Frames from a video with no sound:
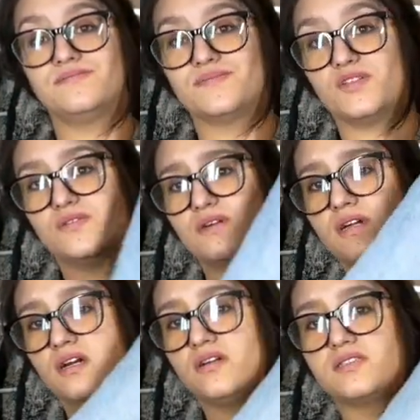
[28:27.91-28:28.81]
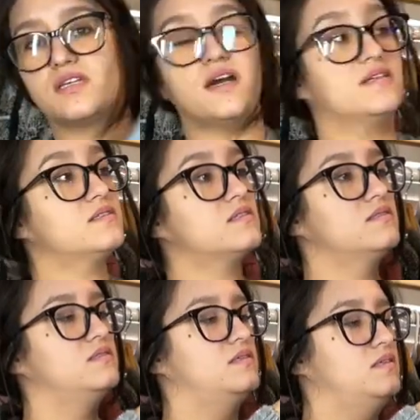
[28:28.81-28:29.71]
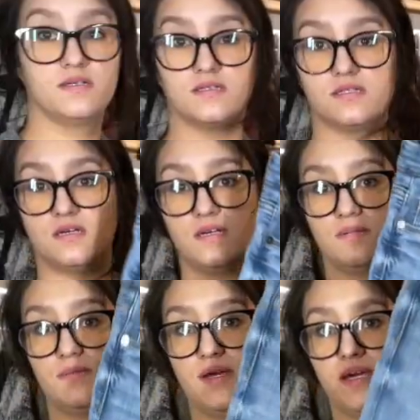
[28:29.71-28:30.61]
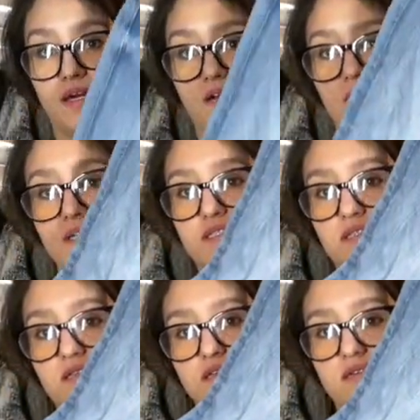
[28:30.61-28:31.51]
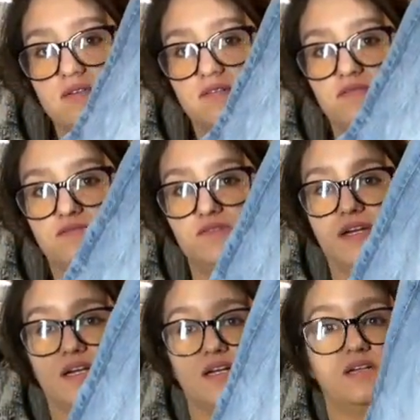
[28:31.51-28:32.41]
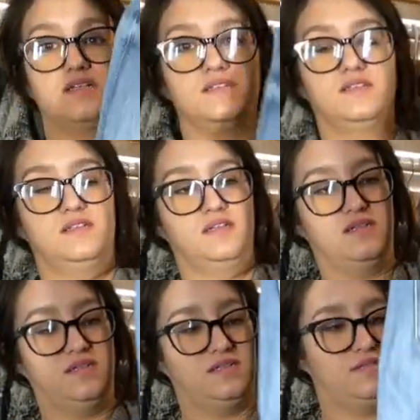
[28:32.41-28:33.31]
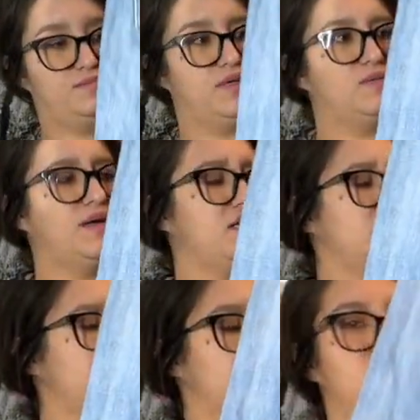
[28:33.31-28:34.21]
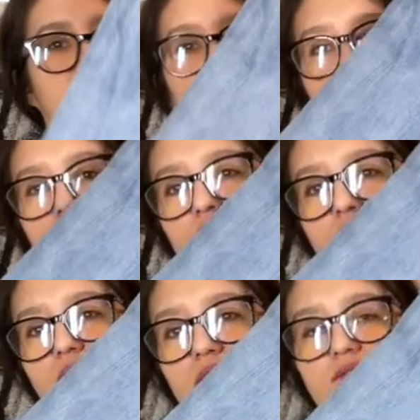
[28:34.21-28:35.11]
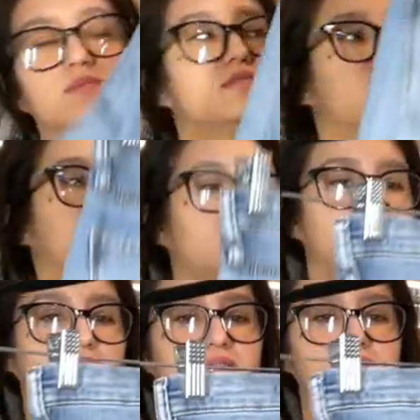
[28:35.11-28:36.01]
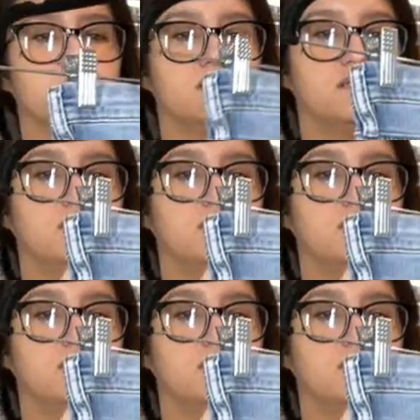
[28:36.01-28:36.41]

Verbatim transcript: So a good size some Blank NYC Flare bell bottoms, bell bottoms, pants.